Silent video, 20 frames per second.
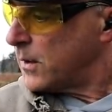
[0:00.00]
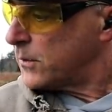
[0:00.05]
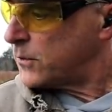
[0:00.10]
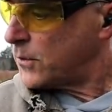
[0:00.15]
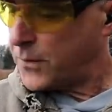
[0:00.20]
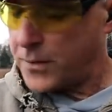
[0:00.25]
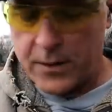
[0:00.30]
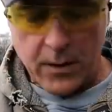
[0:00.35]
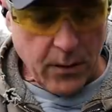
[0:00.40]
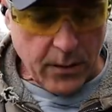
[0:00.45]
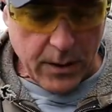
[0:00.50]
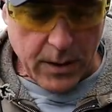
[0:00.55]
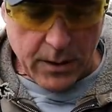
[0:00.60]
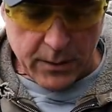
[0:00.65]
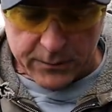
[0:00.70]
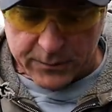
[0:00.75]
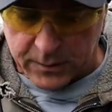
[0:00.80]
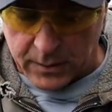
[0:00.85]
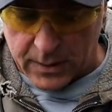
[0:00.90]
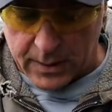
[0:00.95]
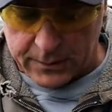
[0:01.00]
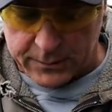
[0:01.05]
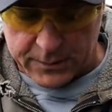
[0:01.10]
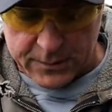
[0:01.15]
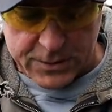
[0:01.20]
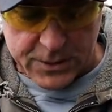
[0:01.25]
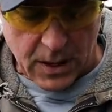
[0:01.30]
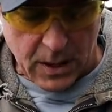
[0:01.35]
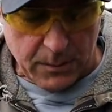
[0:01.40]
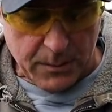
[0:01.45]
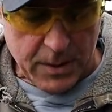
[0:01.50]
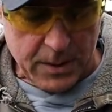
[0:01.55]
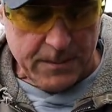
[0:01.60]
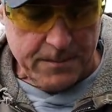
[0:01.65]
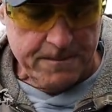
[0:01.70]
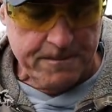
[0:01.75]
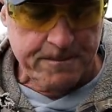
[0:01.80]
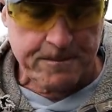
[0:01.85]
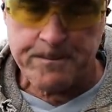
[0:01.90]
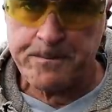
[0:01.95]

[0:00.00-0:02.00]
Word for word: So there it is, ladies and gentlemen.